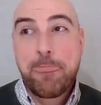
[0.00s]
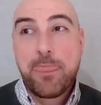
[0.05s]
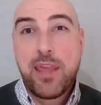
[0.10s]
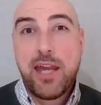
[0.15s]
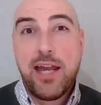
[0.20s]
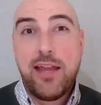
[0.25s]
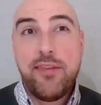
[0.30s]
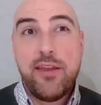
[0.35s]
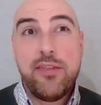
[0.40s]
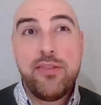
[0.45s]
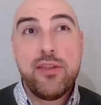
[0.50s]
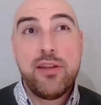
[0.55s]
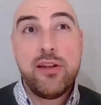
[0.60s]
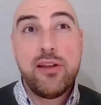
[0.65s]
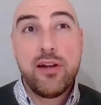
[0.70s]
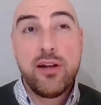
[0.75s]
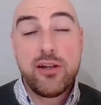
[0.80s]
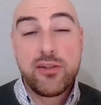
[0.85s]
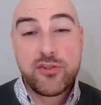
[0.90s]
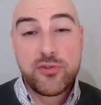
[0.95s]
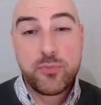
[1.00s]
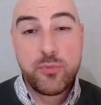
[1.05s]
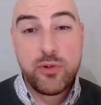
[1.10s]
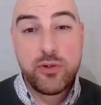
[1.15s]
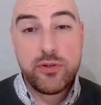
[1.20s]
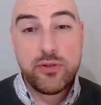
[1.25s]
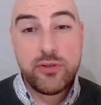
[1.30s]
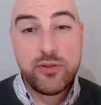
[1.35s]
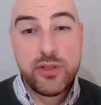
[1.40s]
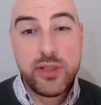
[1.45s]
And then the last
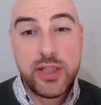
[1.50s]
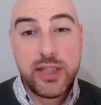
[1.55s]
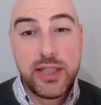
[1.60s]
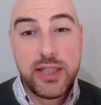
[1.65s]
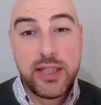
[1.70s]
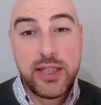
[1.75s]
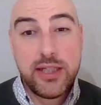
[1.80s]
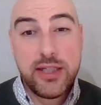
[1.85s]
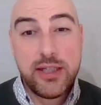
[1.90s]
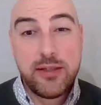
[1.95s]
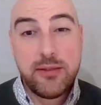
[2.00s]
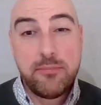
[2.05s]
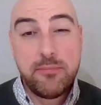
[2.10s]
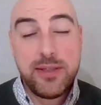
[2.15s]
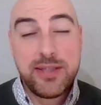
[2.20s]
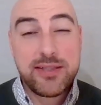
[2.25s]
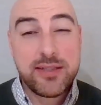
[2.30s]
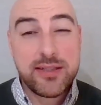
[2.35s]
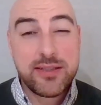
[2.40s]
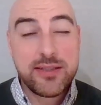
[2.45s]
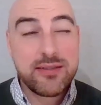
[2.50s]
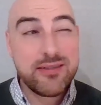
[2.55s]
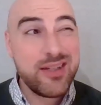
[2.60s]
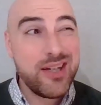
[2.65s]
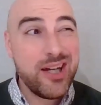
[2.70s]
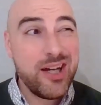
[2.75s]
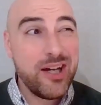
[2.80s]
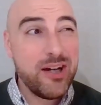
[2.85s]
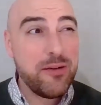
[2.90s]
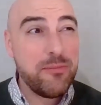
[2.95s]
one, Miss
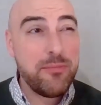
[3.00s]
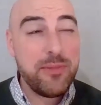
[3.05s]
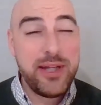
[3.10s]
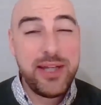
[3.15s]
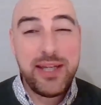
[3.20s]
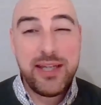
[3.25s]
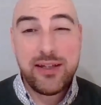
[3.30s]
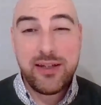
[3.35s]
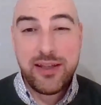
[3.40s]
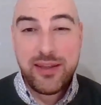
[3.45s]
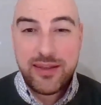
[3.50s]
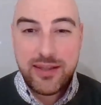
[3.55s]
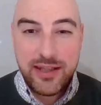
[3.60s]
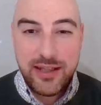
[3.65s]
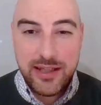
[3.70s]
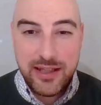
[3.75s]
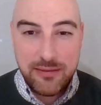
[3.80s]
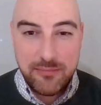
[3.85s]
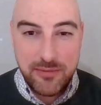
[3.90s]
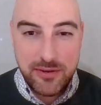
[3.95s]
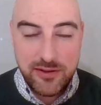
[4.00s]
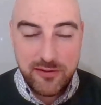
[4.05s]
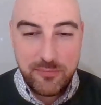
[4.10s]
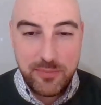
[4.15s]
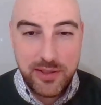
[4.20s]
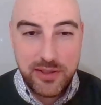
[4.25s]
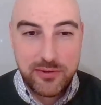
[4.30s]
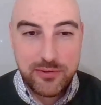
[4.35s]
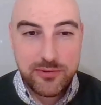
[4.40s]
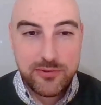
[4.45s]
Harmony, I think it might have
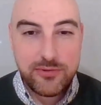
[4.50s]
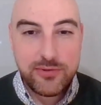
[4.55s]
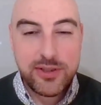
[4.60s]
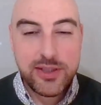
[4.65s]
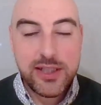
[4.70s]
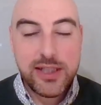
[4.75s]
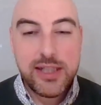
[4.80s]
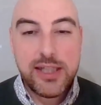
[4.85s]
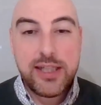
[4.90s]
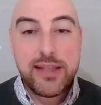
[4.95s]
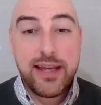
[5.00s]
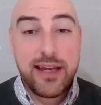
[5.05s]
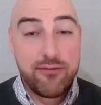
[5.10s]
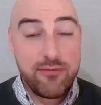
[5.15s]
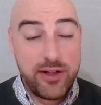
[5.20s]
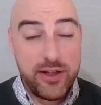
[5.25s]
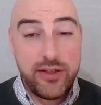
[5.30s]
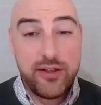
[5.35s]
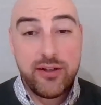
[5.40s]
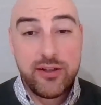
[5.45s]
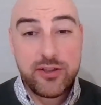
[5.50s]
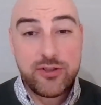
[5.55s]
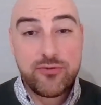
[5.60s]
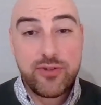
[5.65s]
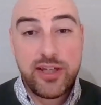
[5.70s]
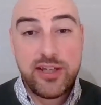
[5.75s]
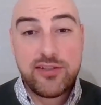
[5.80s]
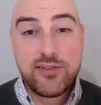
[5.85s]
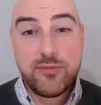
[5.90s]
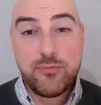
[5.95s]
been called, that ran a nice
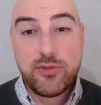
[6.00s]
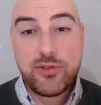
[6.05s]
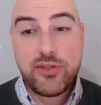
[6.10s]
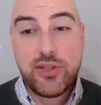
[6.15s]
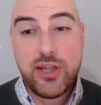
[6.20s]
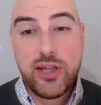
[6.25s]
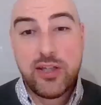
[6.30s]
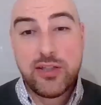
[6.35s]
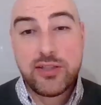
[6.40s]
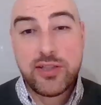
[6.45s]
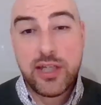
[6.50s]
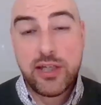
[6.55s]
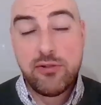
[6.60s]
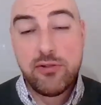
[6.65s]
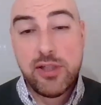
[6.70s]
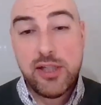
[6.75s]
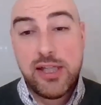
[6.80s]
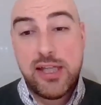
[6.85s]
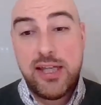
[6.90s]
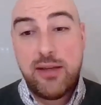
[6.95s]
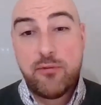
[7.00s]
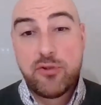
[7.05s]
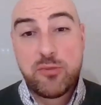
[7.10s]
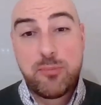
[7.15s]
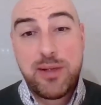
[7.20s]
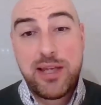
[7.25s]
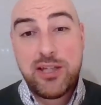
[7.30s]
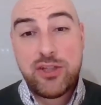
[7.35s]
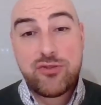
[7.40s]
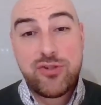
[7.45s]
race and was 3rd. So it was a
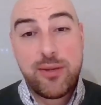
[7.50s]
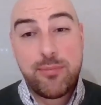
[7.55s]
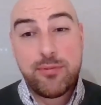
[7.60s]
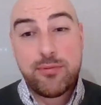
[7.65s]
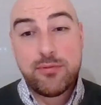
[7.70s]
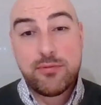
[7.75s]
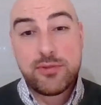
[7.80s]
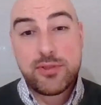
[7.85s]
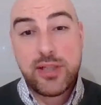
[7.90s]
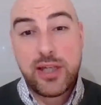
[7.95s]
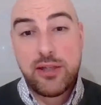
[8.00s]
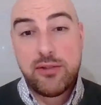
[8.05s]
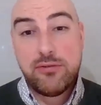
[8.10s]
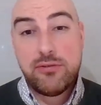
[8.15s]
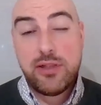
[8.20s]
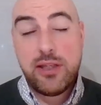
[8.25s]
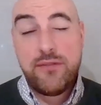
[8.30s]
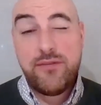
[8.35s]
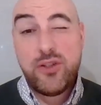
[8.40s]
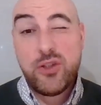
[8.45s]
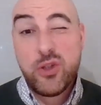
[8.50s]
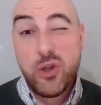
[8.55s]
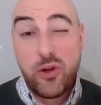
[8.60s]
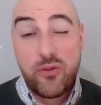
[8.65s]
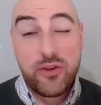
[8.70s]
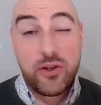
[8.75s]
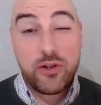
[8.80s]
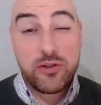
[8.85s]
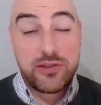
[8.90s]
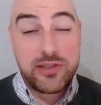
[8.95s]
place treble. So if you
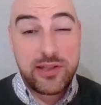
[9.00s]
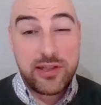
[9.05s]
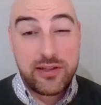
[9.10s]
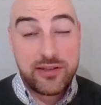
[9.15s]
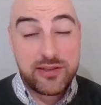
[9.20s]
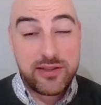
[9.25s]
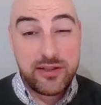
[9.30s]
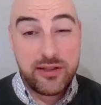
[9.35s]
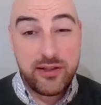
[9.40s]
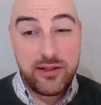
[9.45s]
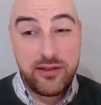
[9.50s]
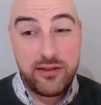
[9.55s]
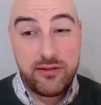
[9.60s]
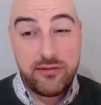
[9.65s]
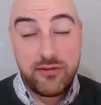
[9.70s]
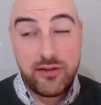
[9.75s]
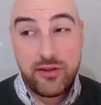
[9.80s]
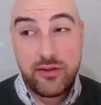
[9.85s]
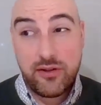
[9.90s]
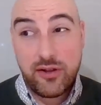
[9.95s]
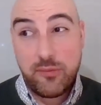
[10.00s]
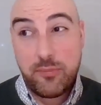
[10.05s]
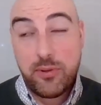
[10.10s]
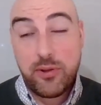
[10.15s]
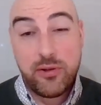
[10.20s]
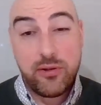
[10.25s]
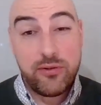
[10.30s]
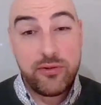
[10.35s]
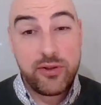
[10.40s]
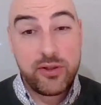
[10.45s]
got the odds last night that I
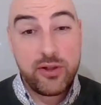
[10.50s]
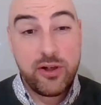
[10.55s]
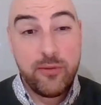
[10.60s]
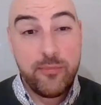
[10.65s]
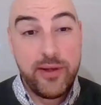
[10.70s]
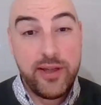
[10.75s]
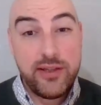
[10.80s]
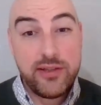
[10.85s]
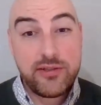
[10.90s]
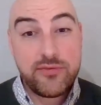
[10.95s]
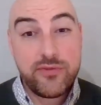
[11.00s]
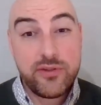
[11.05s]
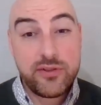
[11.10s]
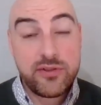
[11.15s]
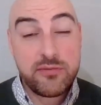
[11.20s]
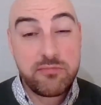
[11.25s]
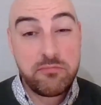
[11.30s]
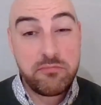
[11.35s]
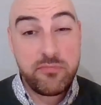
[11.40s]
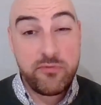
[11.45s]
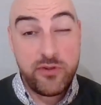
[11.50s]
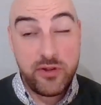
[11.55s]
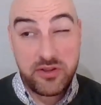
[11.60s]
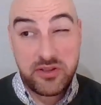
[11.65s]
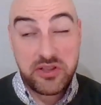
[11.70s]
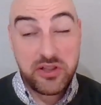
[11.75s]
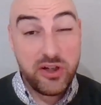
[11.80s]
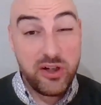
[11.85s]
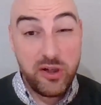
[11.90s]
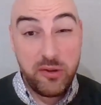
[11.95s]
put on the comments for
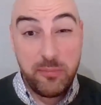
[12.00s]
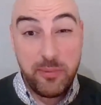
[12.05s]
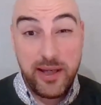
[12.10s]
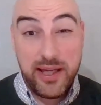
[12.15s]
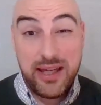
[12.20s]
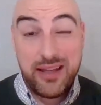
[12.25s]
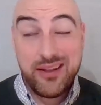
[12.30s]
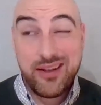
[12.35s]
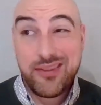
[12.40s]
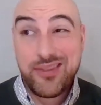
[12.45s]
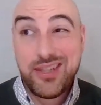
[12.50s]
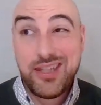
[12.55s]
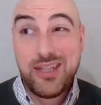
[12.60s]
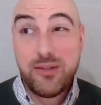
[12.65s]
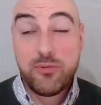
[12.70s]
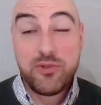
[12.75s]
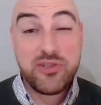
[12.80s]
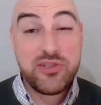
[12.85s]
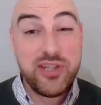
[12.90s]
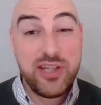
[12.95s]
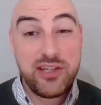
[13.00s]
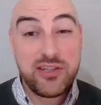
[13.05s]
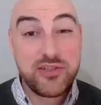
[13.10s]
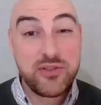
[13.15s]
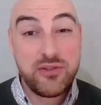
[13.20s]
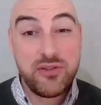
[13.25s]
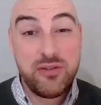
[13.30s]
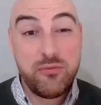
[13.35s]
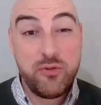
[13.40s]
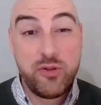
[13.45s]
Sky Bet, I think it was 6
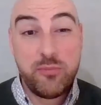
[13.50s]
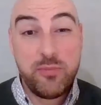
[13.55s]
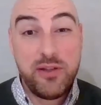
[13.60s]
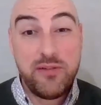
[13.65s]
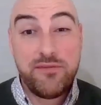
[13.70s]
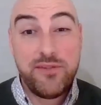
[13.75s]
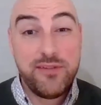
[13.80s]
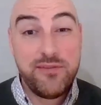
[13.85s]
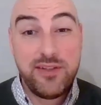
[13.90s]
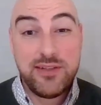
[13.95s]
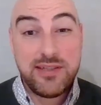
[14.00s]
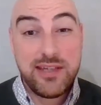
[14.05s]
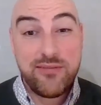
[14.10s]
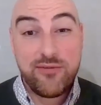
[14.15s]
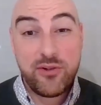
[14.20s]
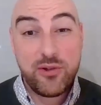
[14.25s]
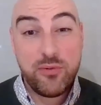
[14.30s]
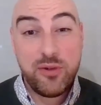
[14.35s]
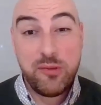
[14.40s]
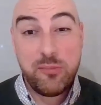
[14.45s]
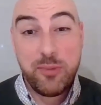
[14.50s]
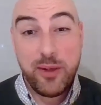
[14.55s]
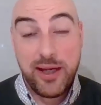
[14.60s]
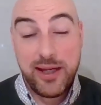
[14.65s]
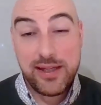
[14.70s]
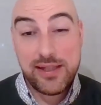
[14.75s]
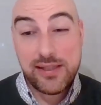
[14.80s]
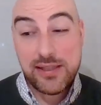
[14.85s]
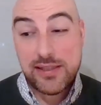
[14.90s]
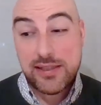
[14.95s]
on, it would have been 57 quid back.